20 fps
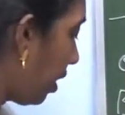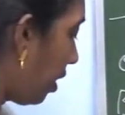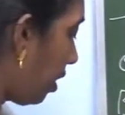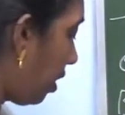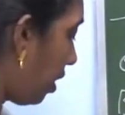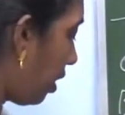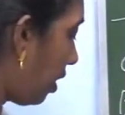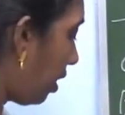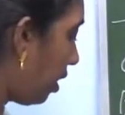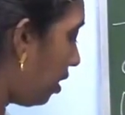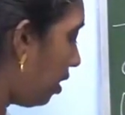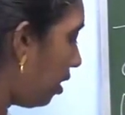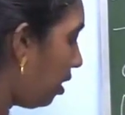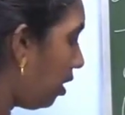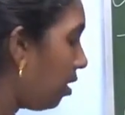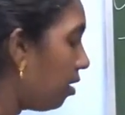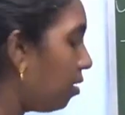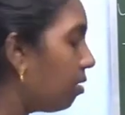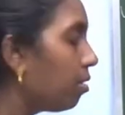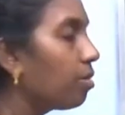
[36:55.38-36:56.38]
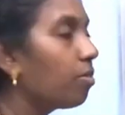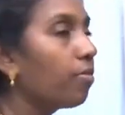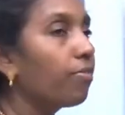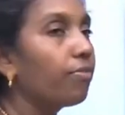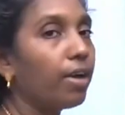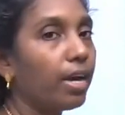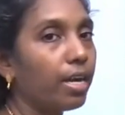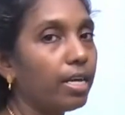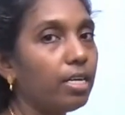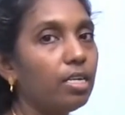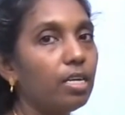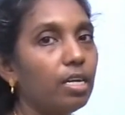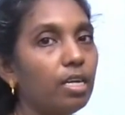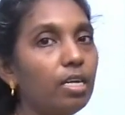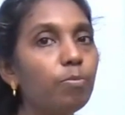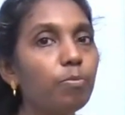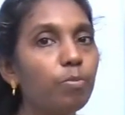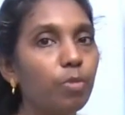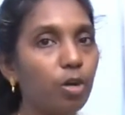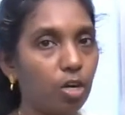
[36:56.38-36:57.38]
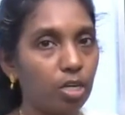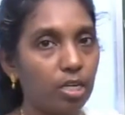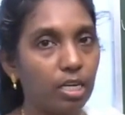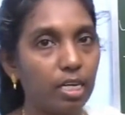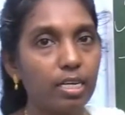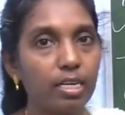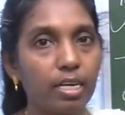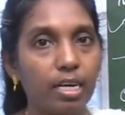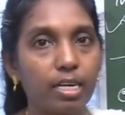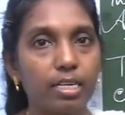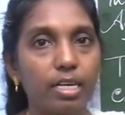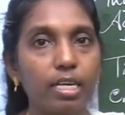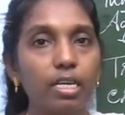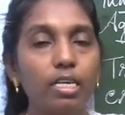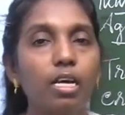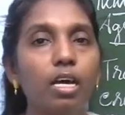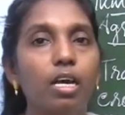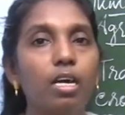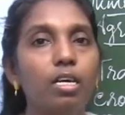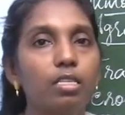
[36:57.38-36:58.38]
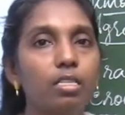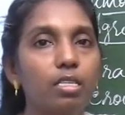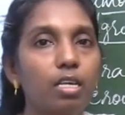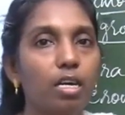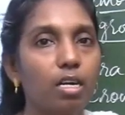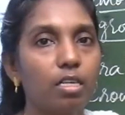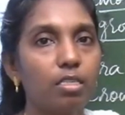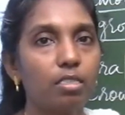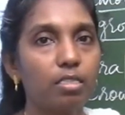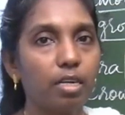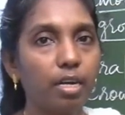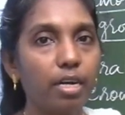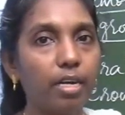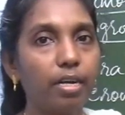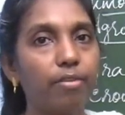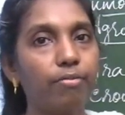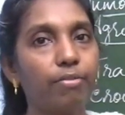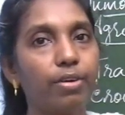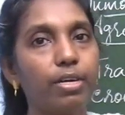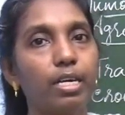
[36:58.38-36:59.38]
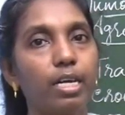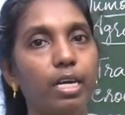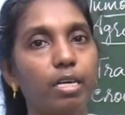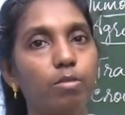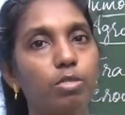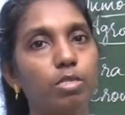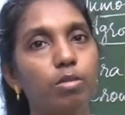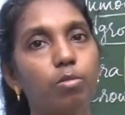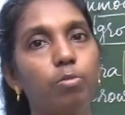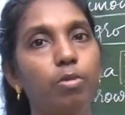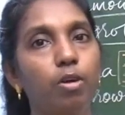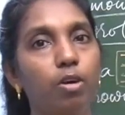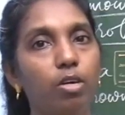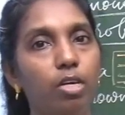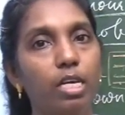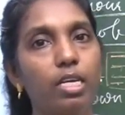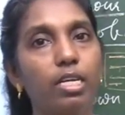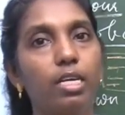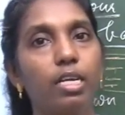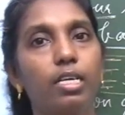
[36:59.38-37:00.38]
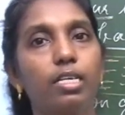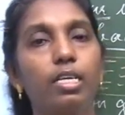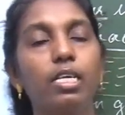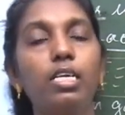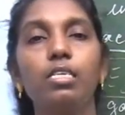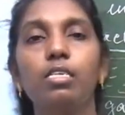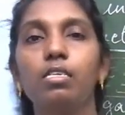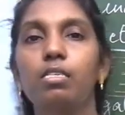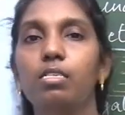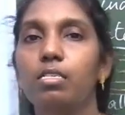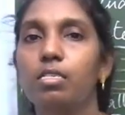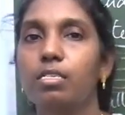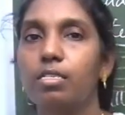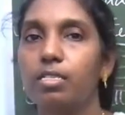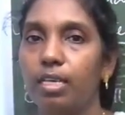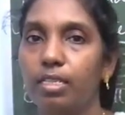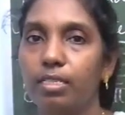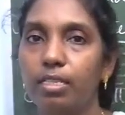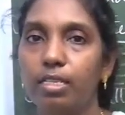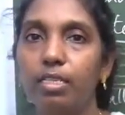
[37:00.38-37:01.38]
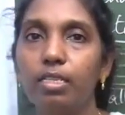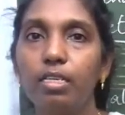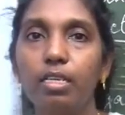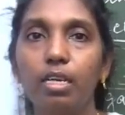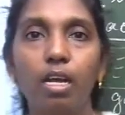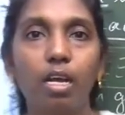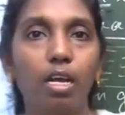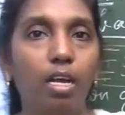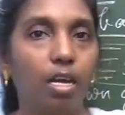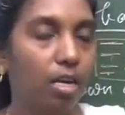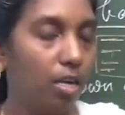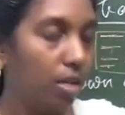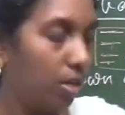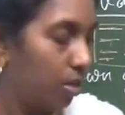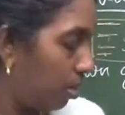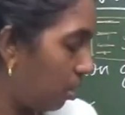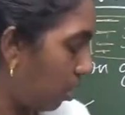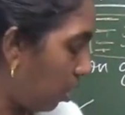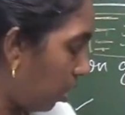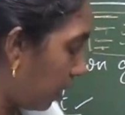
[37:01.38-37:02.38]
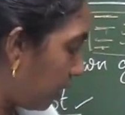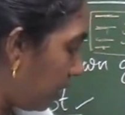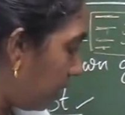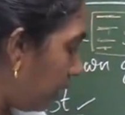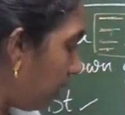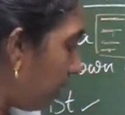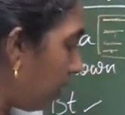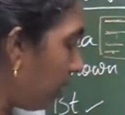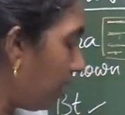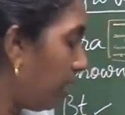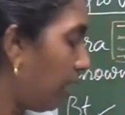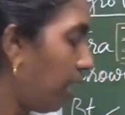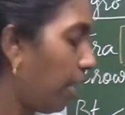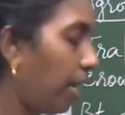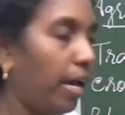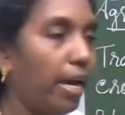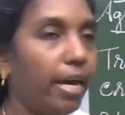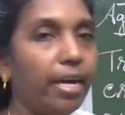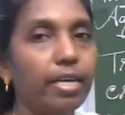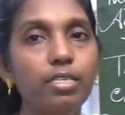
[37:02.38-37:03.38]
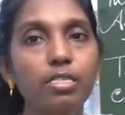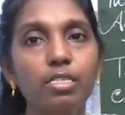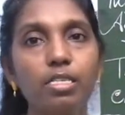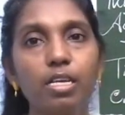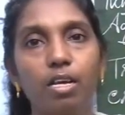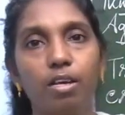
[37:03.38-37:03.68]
And finally, blotting technique. There are 3 different types of blotting technique: southern, northern and